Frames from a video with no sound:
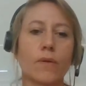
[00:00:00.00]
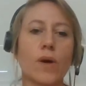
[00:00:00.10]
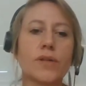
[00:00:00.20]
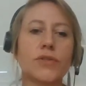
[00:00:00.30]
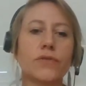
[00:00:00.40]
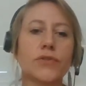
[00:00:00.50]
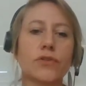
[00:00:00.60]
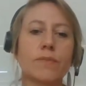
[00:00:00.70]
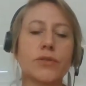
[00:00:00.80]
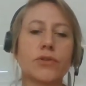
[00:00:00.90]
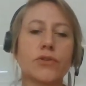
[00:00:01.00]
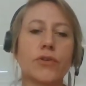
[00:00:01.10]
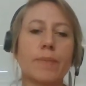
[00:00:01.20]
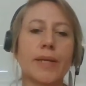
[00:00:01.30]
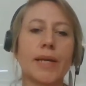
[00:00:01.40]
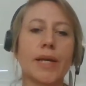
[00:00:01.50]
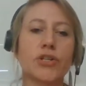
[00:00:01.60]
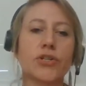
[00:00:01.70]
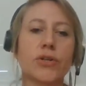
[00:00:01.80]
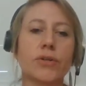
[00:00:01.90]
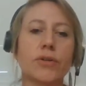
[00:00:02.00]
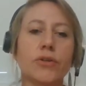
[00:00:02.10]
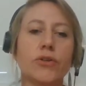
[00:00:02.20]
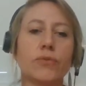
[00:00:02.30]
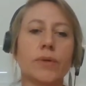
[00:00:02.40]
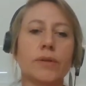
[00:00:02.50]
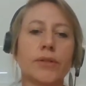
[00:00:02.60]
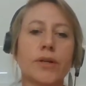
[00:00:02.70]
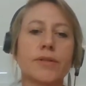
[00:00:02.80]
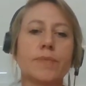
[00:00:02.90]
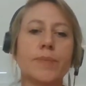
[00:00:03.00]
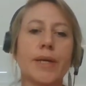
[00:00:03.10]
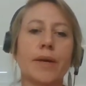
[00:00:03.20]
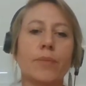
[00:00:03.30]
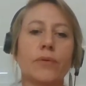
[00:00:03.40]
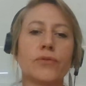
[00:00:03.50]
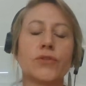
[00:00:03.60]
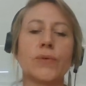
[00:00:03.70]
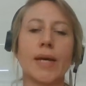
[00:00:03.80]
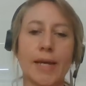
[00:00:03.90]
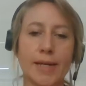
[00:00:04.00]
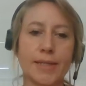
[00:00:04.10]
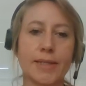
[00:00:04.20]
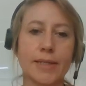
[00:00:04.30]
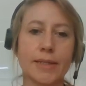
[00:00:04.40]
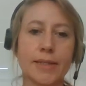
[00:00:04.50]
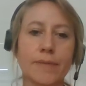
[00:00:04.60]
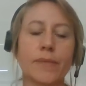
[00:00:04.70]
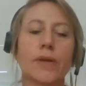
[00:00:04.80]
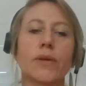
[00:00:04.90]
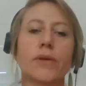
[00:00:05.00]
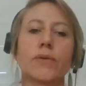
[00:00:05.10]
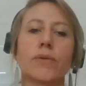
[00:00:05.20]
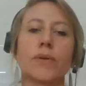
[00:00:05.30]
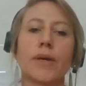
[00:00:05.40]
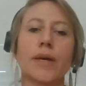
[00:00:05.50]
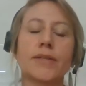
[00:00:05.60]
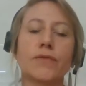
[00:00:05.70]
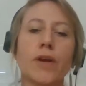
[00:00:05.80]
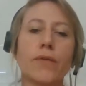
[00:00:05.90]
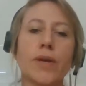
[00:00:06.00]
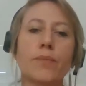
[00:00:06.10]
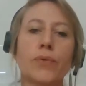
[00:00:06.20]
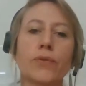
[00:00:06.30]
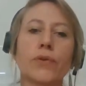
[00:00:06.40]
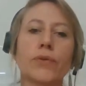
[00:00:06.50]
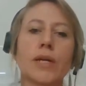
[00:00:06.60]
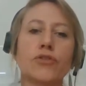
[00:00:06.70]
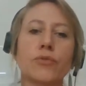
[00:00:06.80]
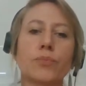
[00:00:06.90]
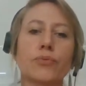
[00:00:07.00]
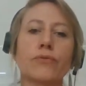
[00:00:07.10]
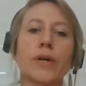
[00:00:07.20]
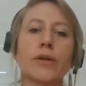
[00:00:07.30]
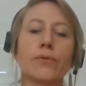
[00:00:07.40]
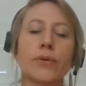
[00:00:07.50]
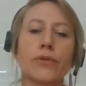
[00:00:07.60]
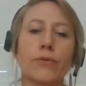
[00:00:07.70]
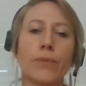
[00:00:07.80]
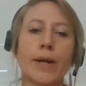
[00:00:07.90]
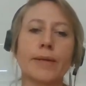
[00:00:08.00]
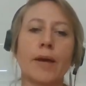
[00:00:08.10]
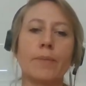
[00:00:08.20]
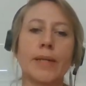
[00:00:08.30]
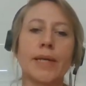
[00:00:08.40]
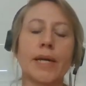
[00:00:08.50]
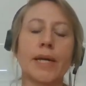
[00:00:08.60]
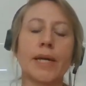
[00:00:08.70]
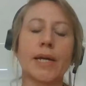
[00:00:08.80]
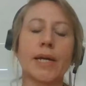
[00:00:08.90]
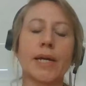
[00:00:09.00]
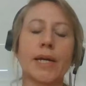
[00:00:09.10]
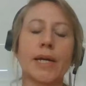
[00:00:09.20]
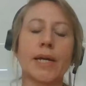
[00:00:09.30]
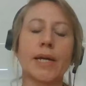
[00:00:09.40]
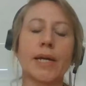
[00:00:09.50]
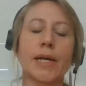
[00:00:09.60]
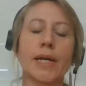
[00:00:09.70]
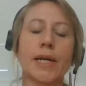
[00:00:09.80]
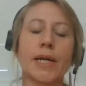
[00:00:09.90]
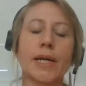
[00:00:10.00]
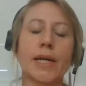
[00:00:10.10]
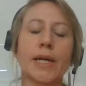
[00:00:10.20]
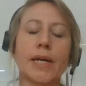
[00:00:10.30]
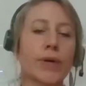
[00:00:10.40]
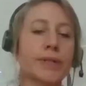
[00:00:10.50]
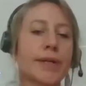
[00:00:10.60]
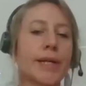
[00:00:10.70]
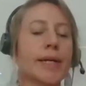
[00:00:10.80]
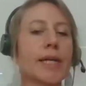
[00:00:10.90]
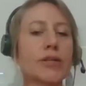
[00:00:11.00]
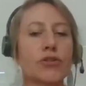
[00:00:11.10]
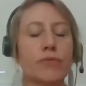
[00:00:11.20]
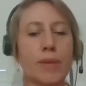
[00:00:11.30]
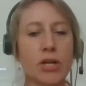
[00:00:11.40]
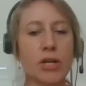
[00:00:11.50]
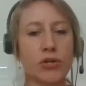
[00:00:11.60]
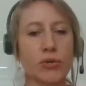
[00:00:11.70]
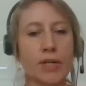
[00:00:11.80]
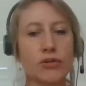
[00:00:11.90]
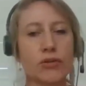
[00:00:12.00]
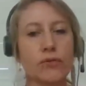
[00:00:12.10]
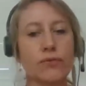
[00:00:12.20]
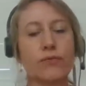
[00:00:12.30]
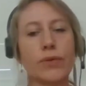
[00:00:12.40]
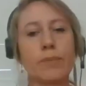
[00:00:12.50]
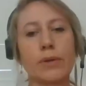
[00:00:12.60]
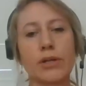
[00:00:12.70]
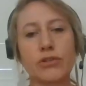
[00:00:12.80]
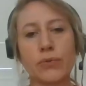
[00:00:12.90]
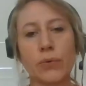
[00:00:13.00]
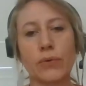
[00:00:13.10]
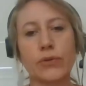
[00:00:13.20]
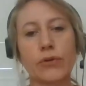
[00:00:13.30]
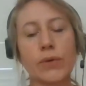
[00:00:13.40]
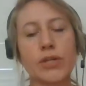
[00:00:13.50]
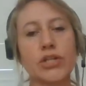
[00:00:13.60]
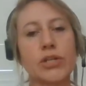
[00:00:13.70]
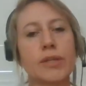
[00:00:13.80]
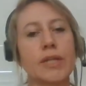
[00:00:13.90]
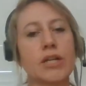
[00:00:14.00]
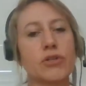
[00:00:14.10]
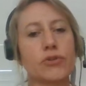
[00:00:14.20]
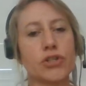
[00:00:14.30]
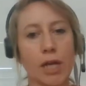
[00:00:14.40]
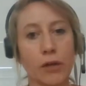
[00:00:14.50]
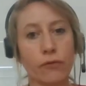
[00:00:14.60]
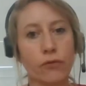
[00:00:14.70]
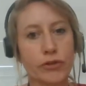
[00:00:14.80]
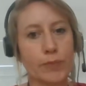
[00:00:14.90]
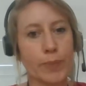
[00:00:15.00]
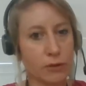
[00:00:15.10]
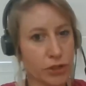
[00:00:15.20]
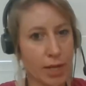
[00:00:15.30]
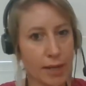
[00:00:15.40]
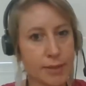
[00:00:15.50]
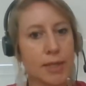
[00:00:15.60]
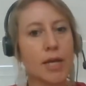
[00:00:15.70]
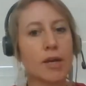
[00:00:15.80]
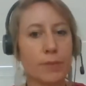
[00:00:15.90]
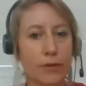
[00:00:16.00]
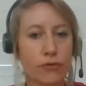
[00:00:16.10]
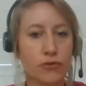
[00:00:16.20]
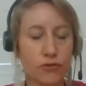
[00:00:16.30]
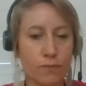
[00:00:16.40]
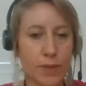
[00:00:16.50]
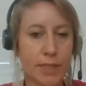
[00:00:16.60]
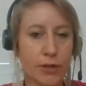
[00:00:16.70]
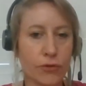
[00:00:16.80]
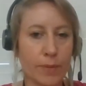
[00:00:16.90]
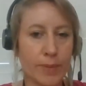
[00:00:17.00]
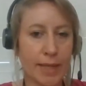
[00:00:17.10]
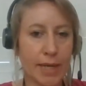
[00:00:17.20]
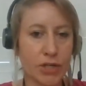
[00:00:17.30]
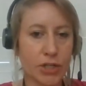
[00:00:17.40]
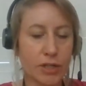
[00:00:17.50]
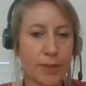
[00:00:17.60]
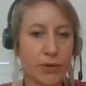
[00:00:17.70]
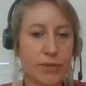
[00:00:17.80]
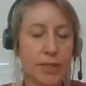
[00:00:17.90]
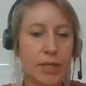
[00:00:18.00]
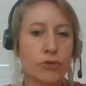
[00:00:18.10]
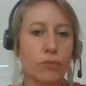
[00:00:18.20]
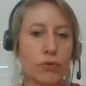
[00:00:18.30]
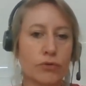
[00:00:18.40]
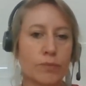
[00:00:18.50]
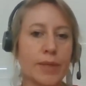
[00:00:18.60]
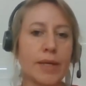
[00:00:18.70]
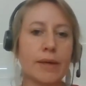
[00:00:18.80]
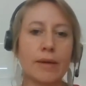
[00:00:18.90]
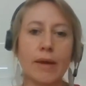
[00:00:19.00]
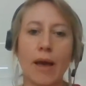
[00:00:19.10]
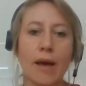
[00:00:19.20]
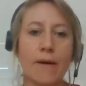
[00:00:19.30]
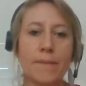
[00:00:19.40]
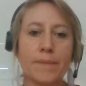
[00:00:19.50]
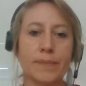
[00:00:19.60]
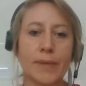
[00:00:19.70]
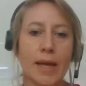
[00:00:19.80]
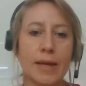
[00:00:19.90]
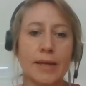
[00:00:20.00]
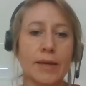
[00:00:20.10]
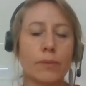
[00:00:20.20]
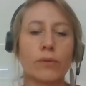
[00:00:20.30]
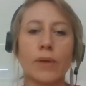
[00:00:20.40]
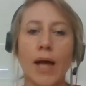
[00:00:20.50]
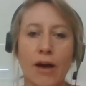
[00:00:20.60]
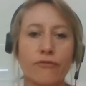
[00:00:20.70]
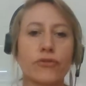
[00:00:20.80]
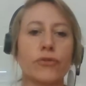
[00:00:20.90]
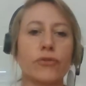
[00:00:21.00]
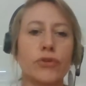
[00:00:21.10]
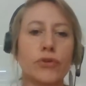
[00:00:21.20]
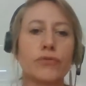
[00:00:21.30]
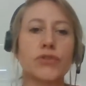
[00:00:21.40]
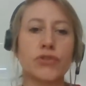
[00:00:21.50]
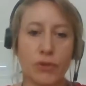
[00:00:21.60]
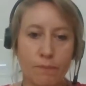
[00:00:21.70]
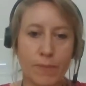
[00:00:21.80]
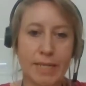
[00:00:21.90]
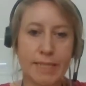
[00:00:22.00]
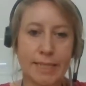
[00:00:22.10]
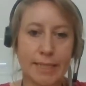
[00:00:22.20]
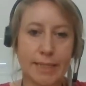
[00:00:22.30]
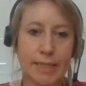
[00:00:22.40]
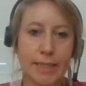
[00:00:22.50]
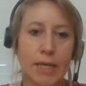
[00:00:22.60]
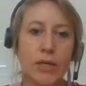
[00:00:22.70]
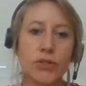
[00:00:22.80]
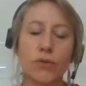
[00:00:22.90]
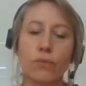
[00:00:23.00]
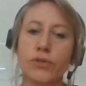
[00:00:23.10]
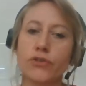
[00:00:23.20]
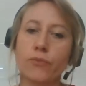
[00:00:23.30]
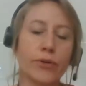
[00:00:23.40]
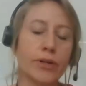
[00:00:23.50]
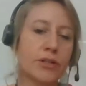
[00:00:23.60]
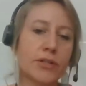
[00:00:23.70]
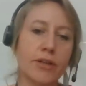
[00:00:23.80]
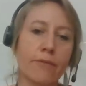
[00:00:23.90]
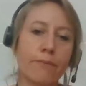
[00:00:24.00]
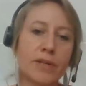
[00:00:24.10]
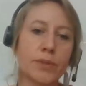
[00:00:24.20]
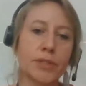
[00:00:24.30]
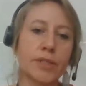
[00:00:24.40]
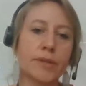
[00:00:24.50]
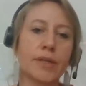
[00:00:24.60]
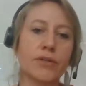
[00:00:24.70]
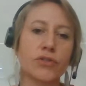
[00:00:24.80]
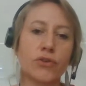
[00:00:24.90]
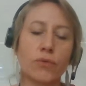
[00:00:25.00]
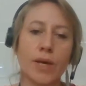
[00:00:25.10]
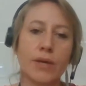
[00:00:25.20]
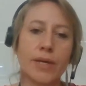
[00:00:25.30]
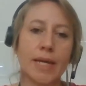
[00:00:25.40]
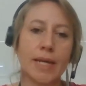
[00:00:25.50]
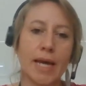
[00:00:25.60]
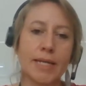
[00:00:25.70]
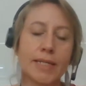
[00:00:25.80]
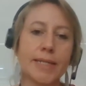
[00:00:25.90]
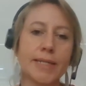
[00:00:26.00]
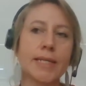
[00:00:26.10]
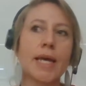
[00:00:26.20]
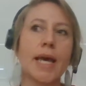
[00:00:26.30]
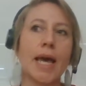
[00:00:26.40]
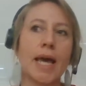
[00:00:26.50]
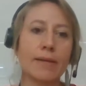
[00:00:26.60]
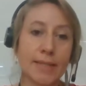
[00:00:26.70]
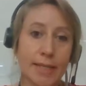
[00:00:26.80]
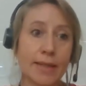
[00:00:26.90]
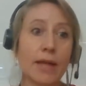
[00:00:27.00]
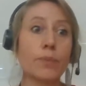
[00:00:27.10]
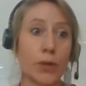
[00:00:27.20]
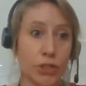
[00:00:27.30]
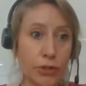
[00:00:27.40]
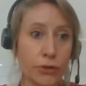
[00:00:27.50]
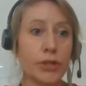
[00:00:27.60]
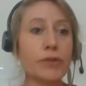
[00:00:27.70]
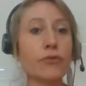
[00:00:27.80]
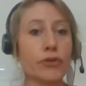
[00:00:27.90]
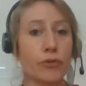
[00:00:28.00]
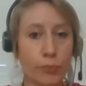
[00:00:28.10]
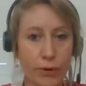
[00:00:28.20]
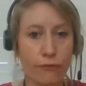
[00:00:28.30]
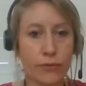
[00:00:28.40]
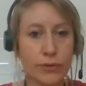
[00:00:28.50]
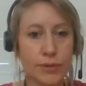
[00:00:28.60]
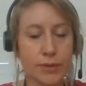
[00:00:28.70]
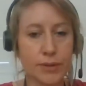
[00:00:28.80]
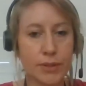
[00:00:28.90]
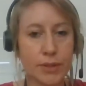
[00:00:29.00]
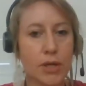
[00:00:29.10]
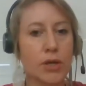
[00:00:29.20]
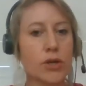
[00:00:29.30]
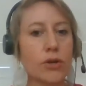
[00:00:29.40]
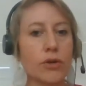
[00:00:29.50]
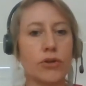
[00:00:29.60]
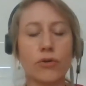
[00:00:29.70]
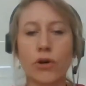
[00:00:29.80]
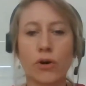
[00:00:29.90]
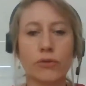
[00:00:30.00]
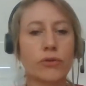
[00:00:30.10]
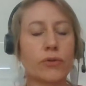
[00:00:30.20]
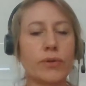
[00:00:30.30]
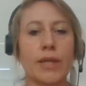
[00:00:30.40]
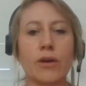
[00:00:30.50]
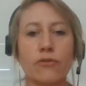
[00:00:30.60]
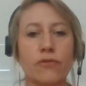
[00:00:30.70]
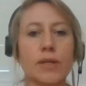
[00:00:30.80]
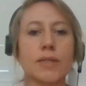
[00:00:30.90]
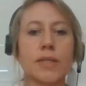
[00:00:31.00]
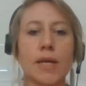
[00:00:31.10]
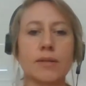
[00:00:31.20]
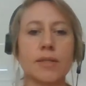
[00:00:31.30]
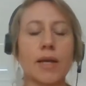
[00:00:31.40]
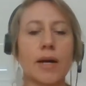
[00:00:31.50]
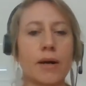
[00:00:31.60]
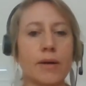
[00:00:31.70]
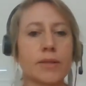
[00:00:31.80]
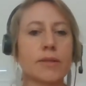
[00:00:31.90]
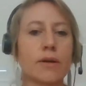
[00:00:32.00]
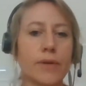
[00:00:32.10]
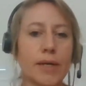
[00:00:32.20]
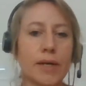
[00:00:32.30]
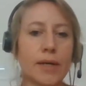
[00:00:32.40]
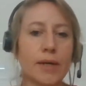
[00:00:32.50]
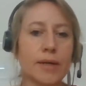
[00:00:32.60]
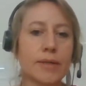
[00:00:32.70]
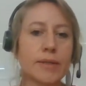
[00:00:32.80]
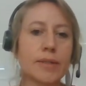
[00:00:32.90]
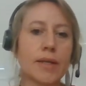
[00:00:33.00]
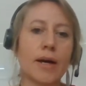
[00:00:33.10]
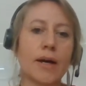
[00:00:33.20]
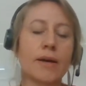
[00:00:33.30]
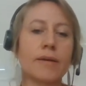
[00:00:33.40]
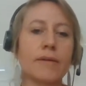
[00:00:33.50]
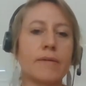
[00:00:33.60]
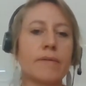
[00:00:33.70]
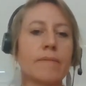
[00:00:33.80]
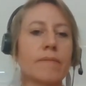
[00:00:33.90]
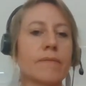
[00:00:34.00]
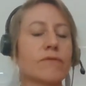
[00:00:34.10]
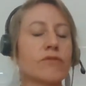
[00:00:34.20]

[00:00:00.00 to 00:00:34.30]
Once you've submitted your application, you will not be able to edit it. It's very important that you provide with the right application, that you enter your selection criteria, that you make sure that you've replied to all the questions, that you check for spell checks before submitting your application, because it won't be editable after you submitted it. So once you press the submit button, there's no way you can edit it. And I'll say that particularly for your preferences, you can't call the office and say, "Oh, sorry guys, I